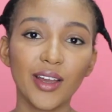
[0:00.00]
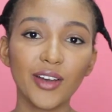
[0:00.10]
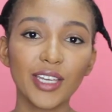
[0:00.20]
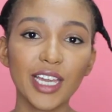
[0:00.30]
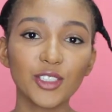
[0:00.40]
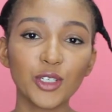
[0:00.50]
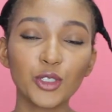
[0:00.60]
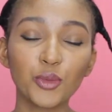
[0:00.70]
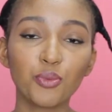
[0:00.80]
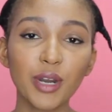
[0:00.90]
Okay, so
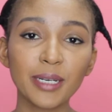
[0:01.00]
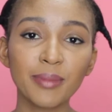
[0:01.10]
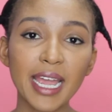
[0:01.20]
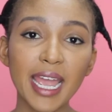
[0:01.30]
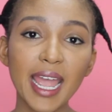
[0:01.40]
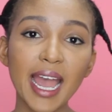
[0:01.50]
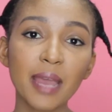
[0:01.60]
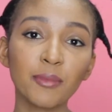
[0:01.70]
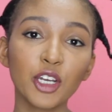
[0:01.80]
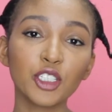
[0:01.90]
to braid my hair, I
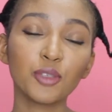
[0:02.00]
am going